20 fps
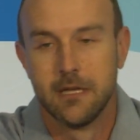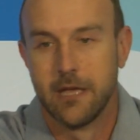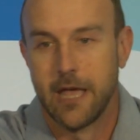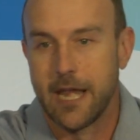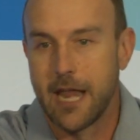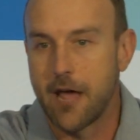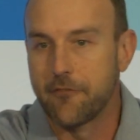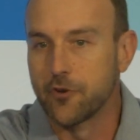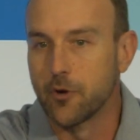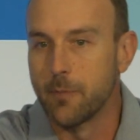
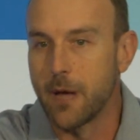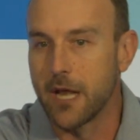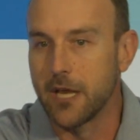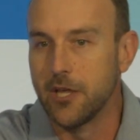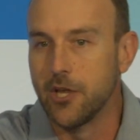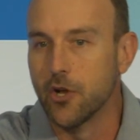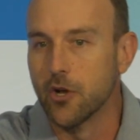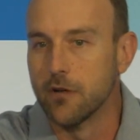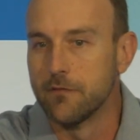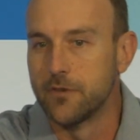And after about a
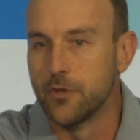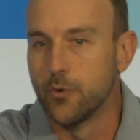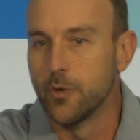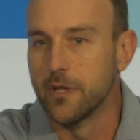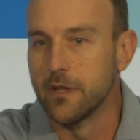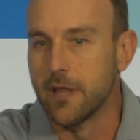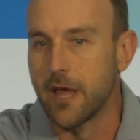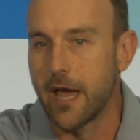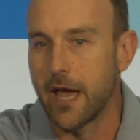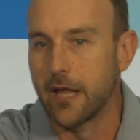year of
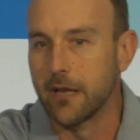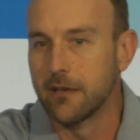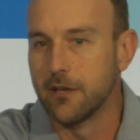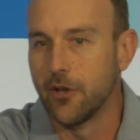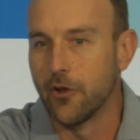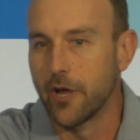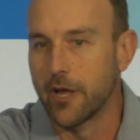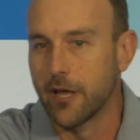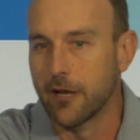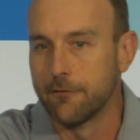doing that, you
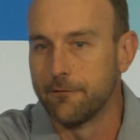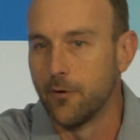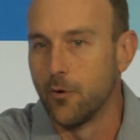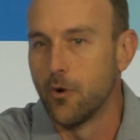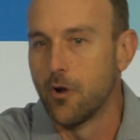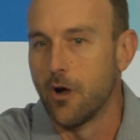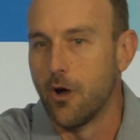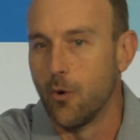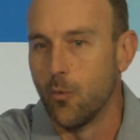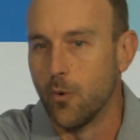know, I got a phone
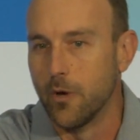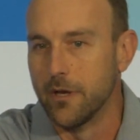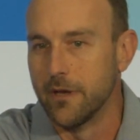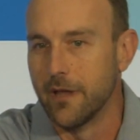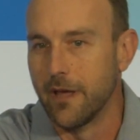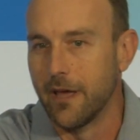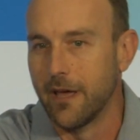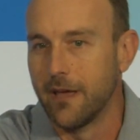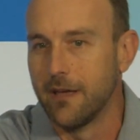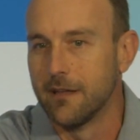call one
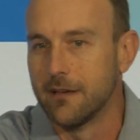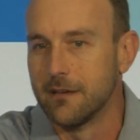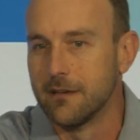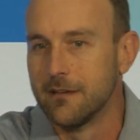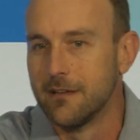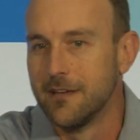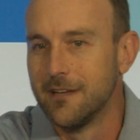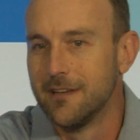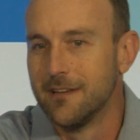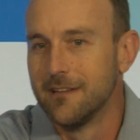day
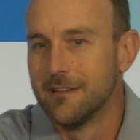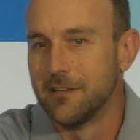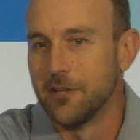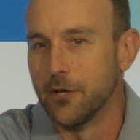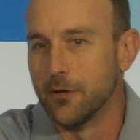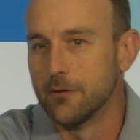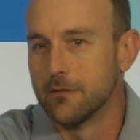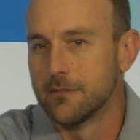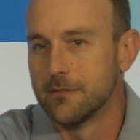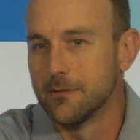and, you
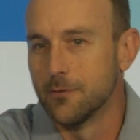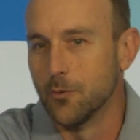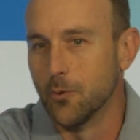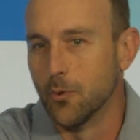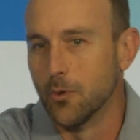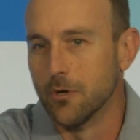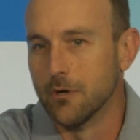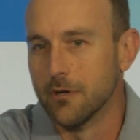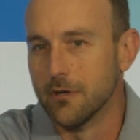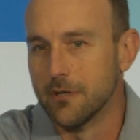know,
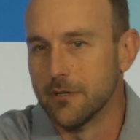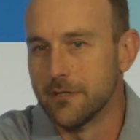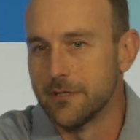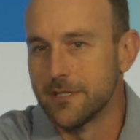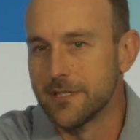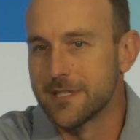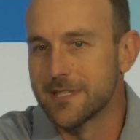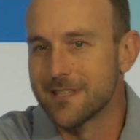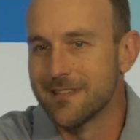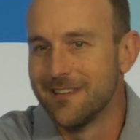
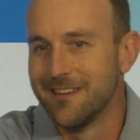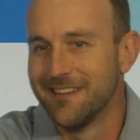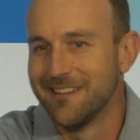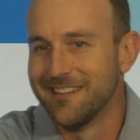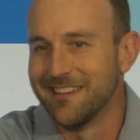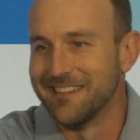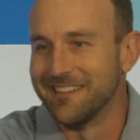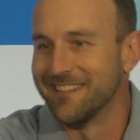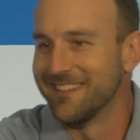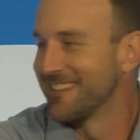Urs
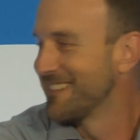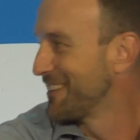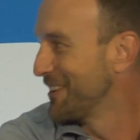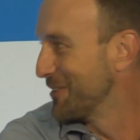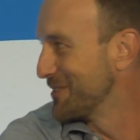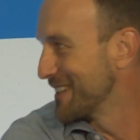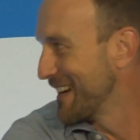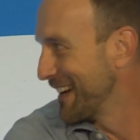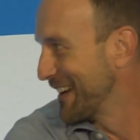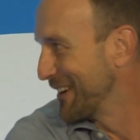and, you
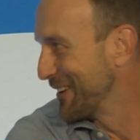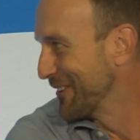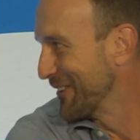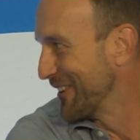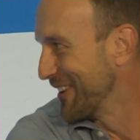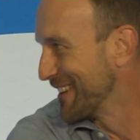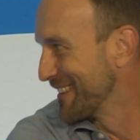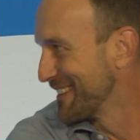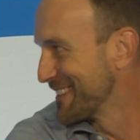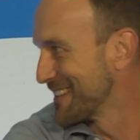know, Diane
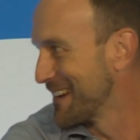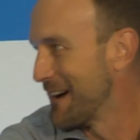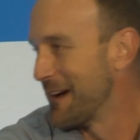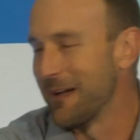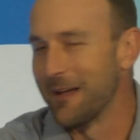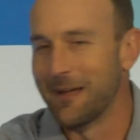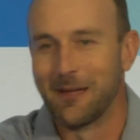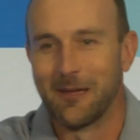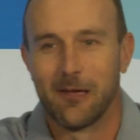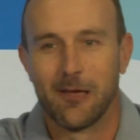Greene at the
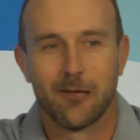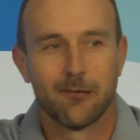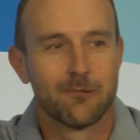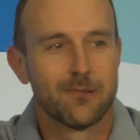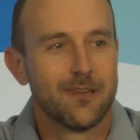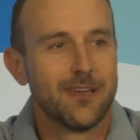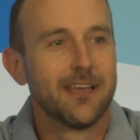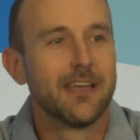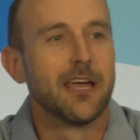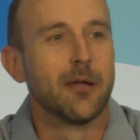time. Brian
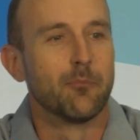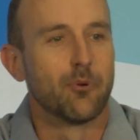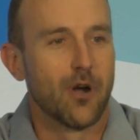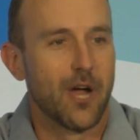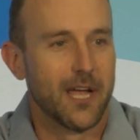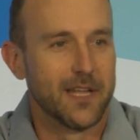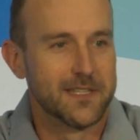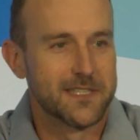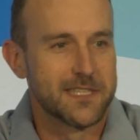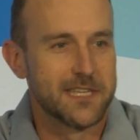Stevens. And
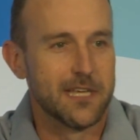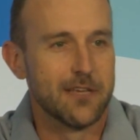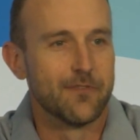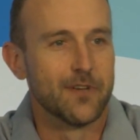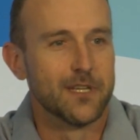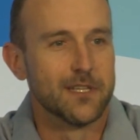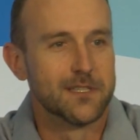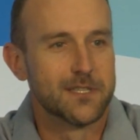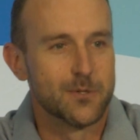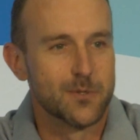Brian
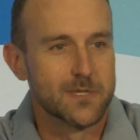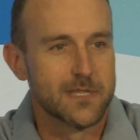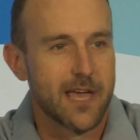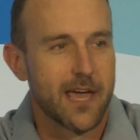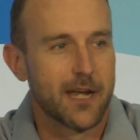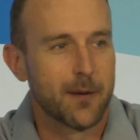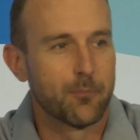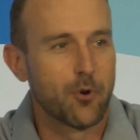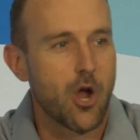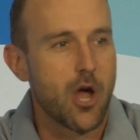Stevens, who was the
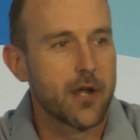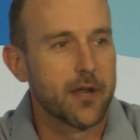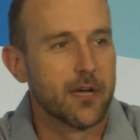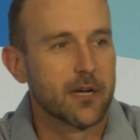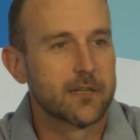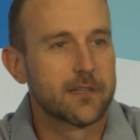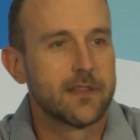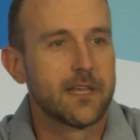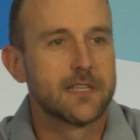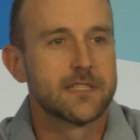head of
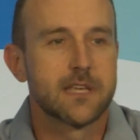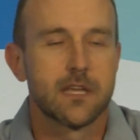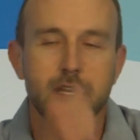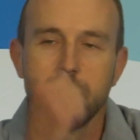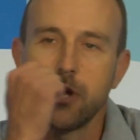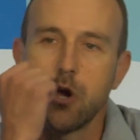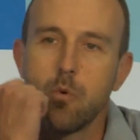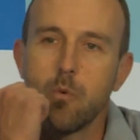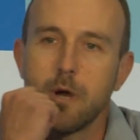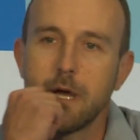product, they said, you
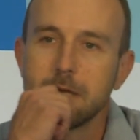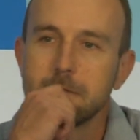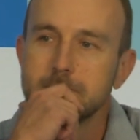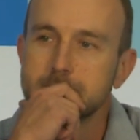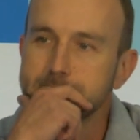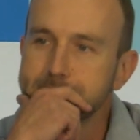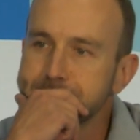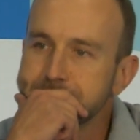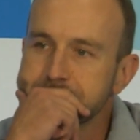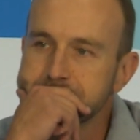know what?